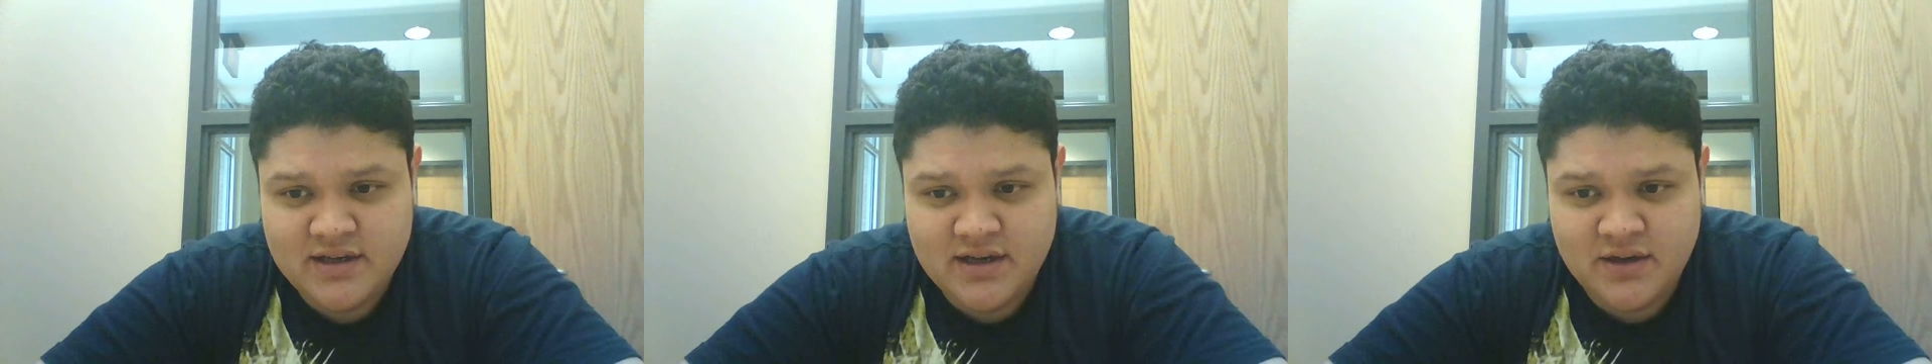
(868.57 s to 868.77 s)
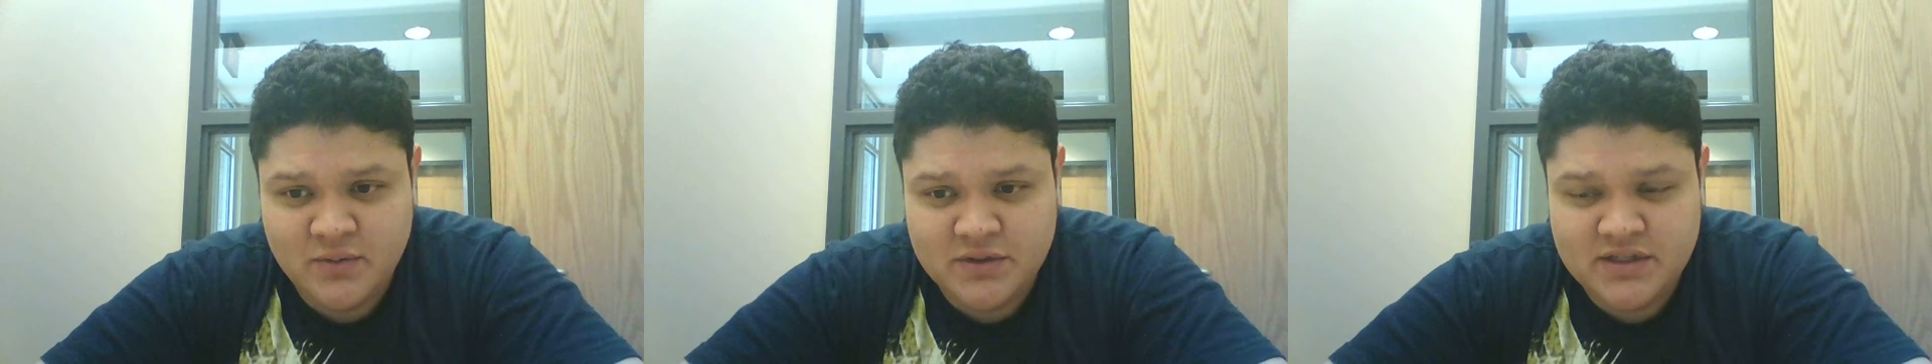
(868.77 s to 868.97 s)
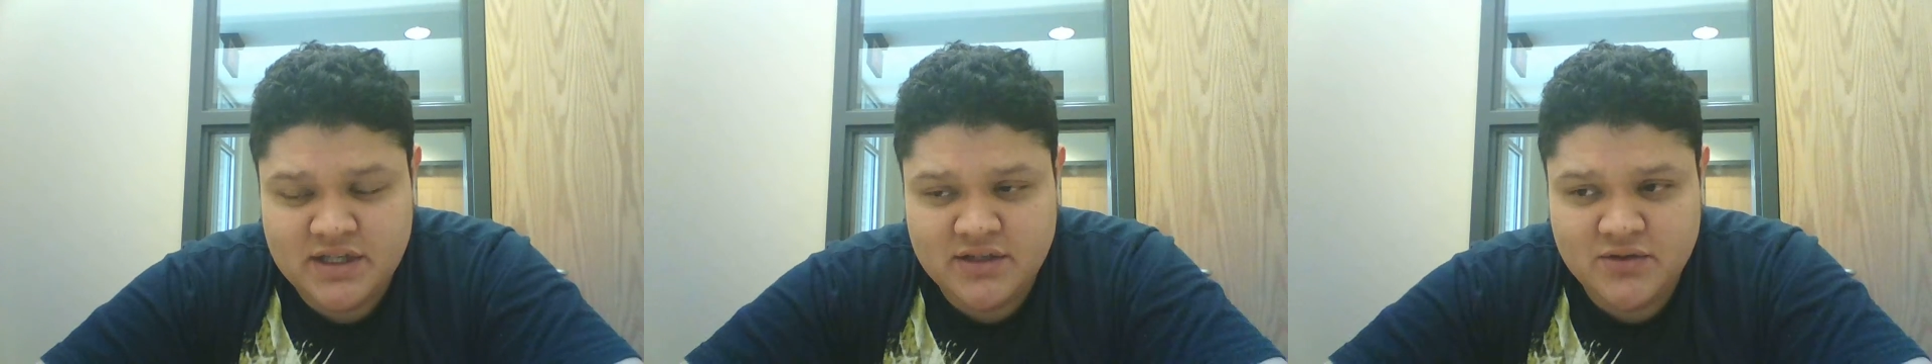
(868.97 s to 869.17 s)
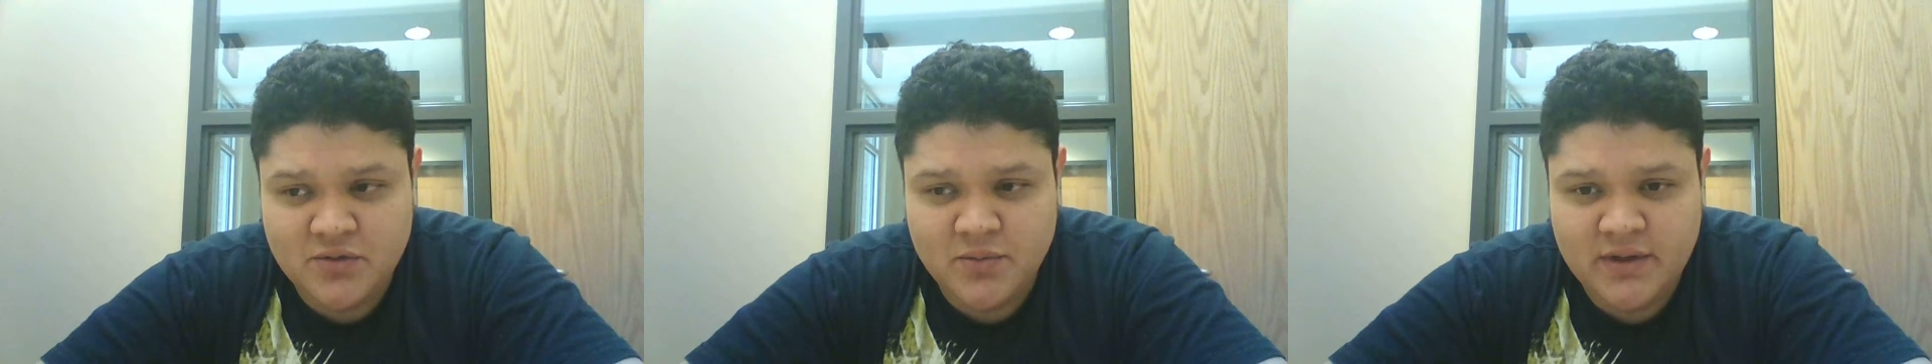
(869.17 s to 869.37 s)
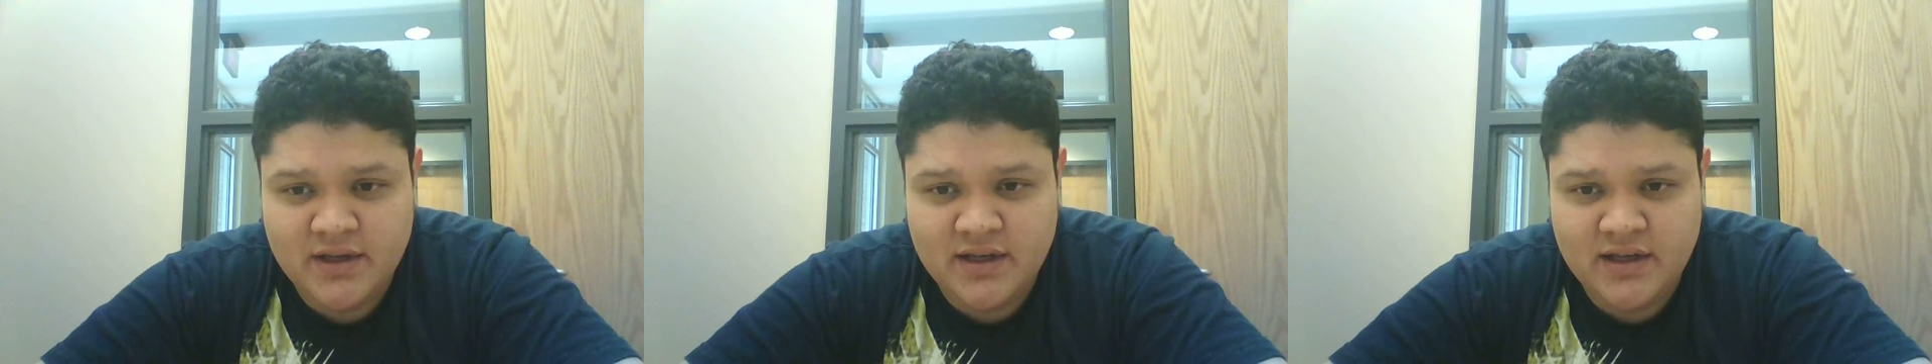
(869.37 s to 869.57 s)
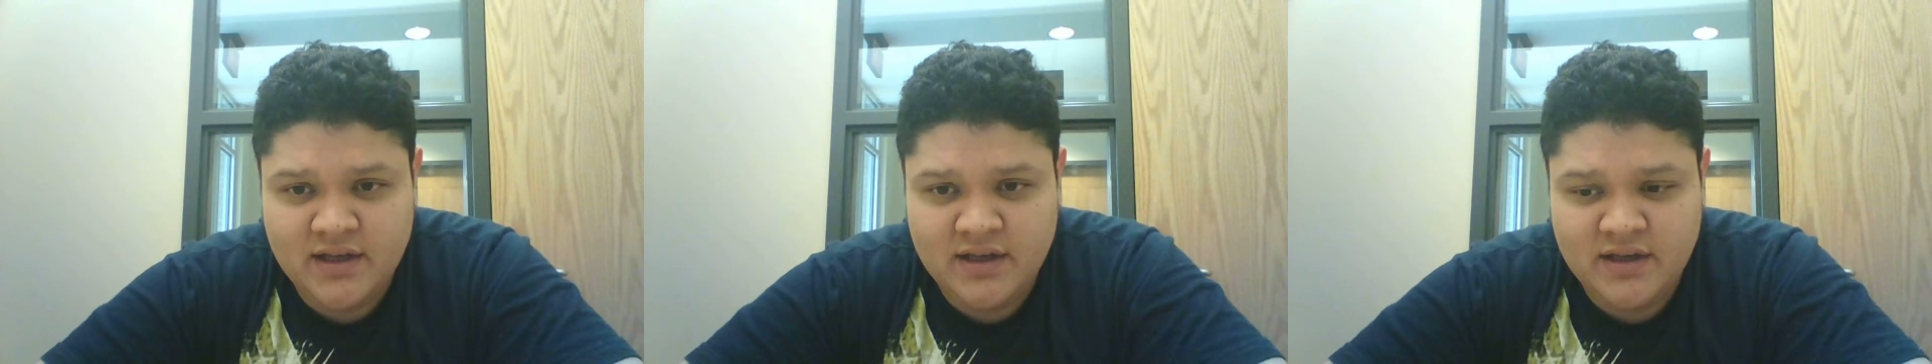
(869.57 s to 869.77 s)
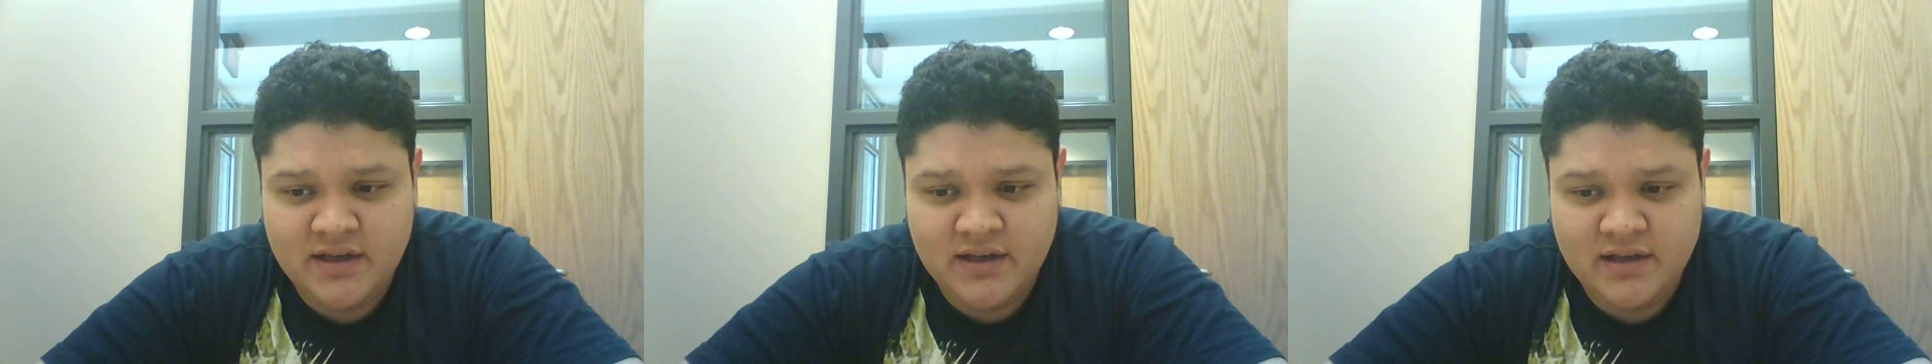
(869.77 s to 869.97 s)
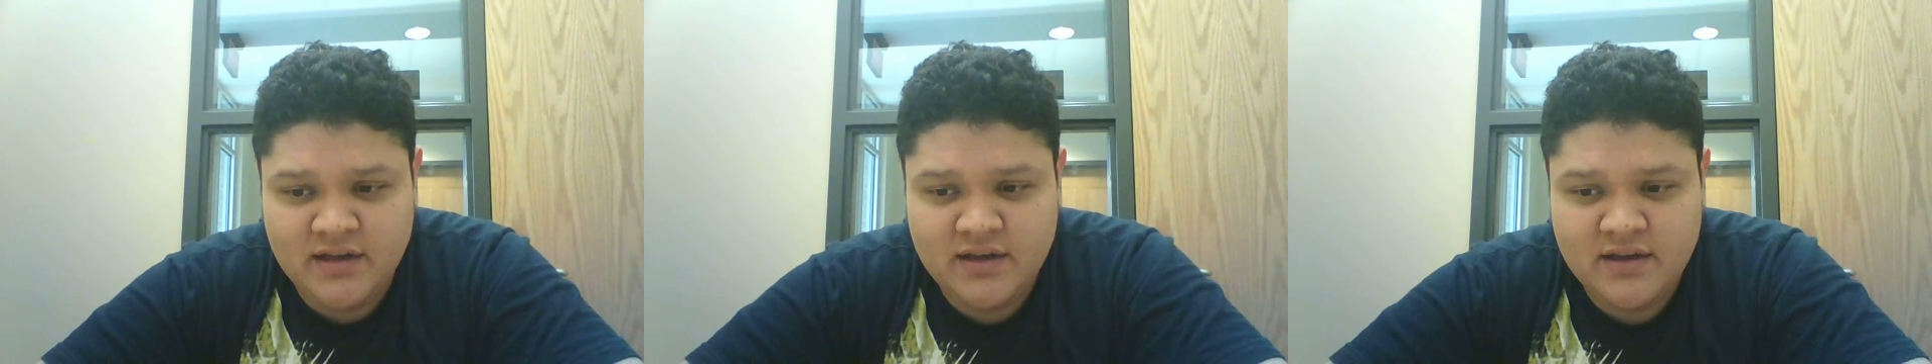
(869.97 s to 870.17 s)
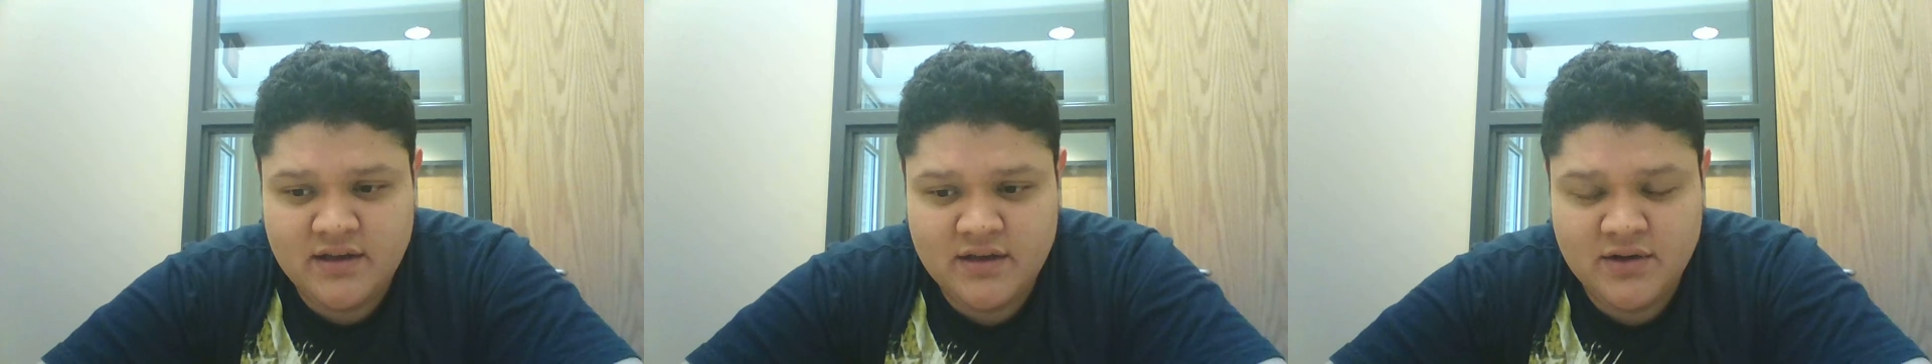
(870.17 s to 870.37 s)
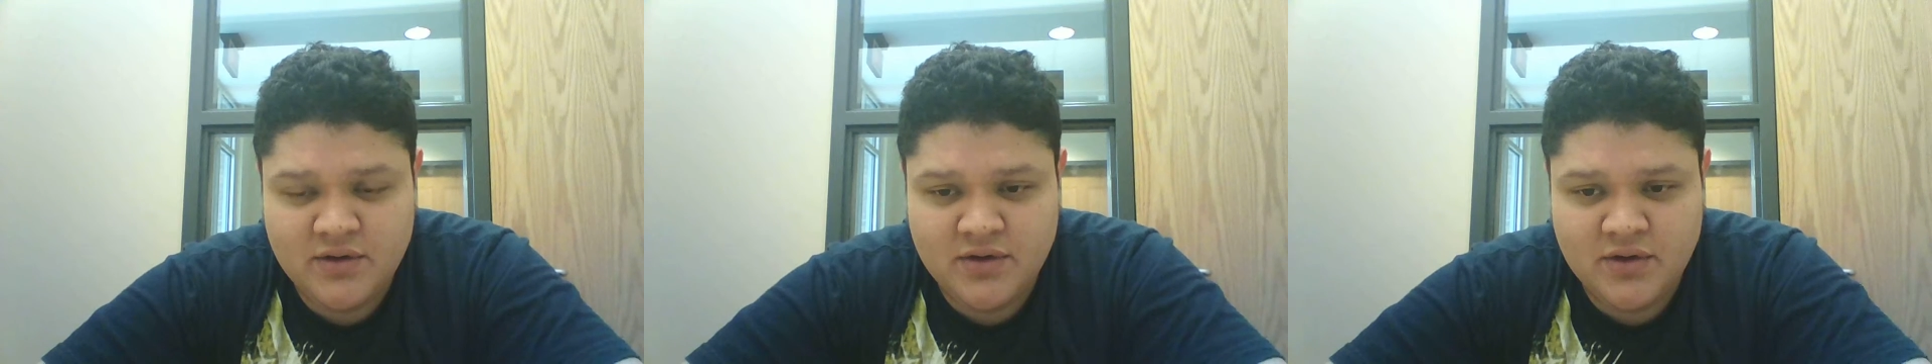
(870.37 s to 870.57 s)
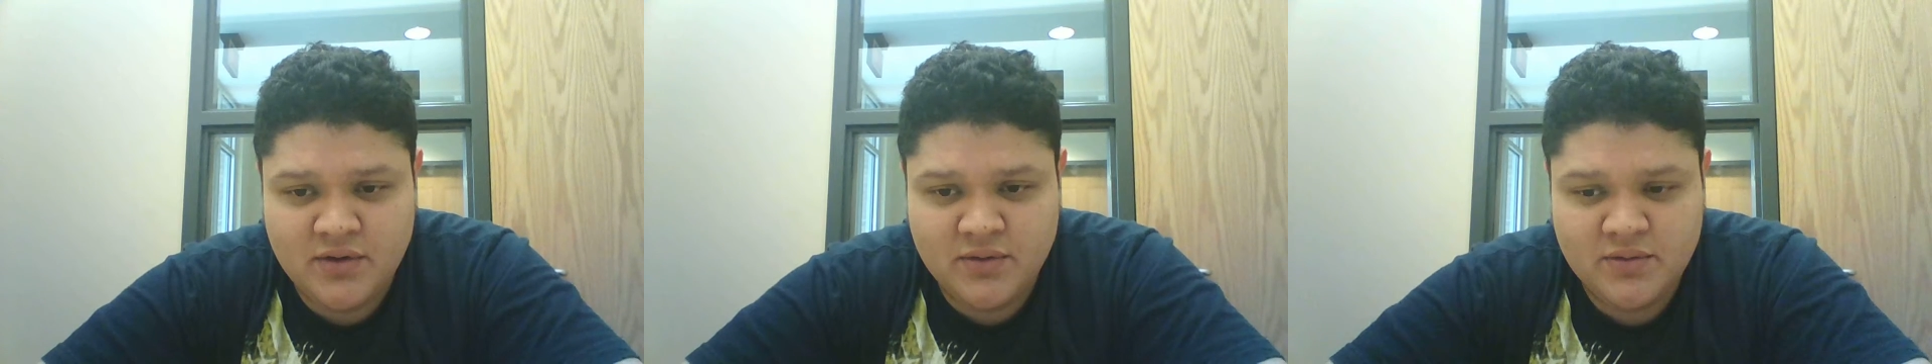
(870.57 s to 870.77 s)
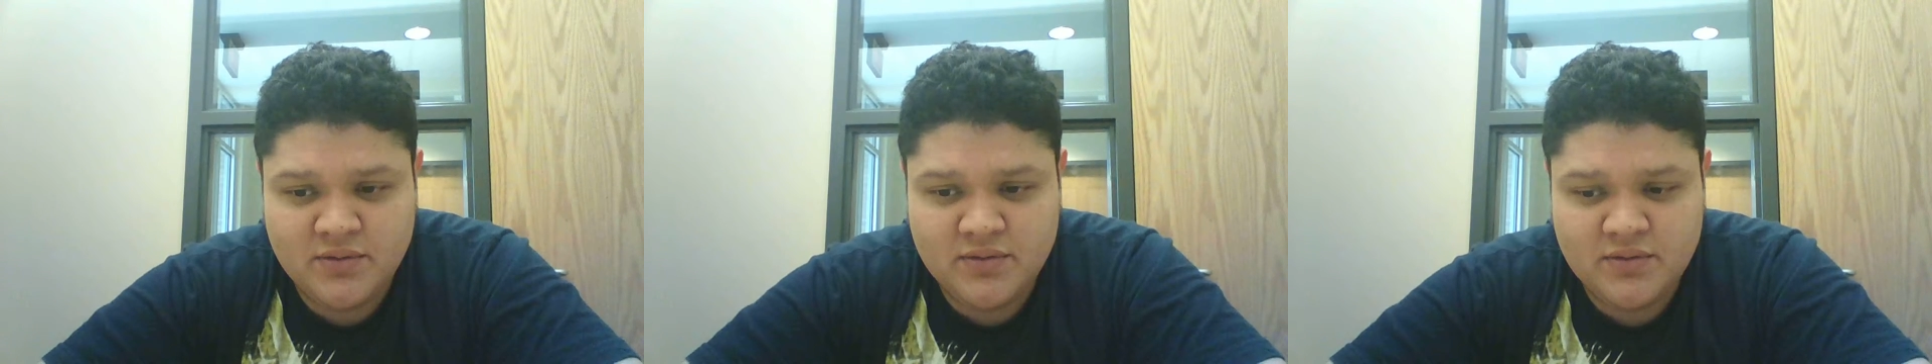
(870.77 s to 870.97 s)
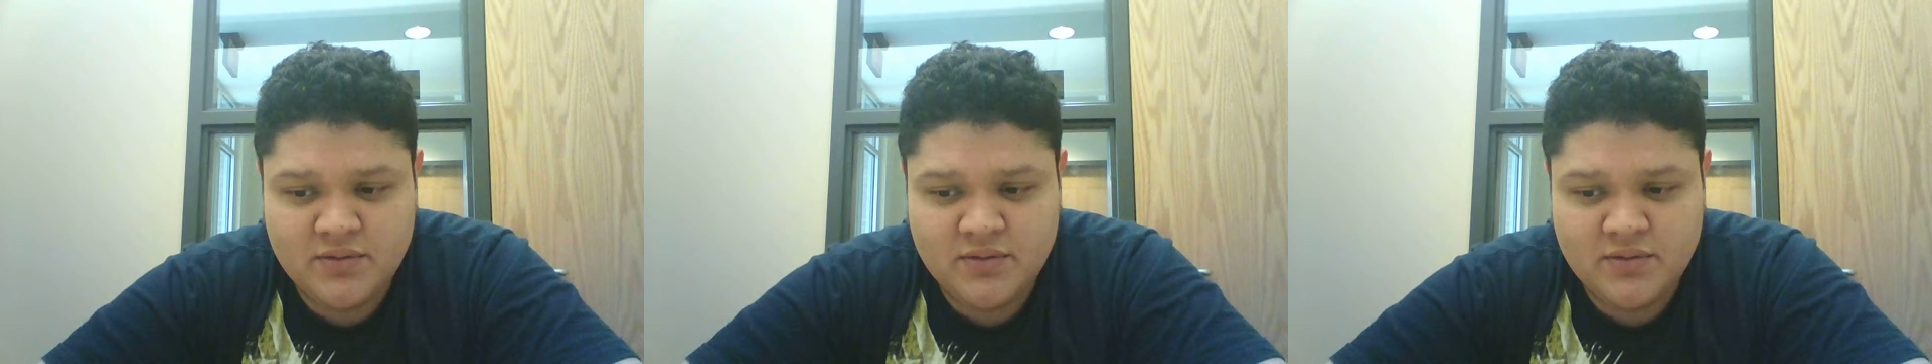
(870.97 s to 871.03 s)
and we tend to be, you know,